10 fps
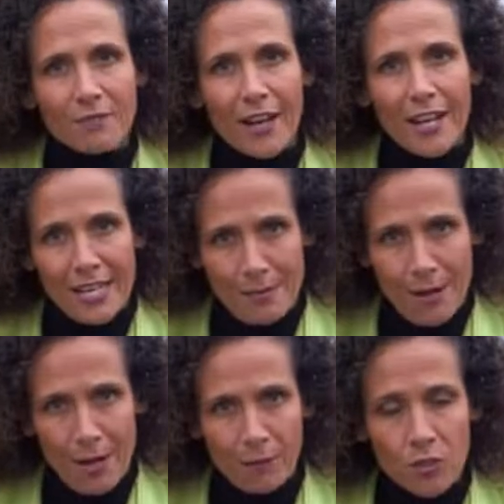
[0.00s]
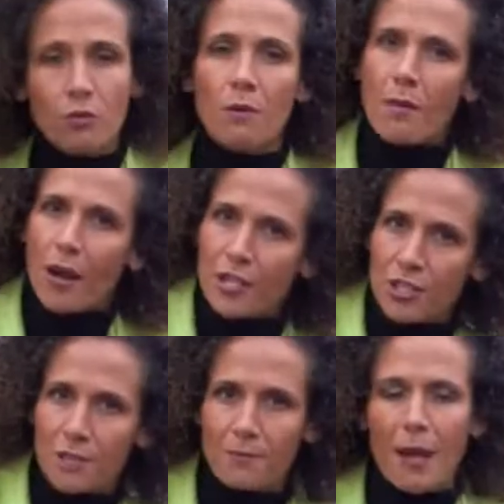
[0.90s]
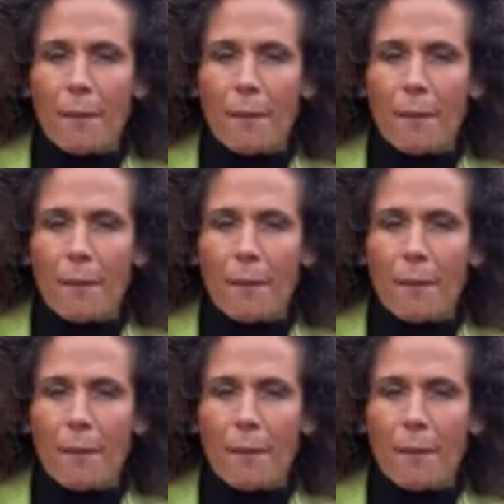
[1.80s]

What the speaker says: via email to remind you.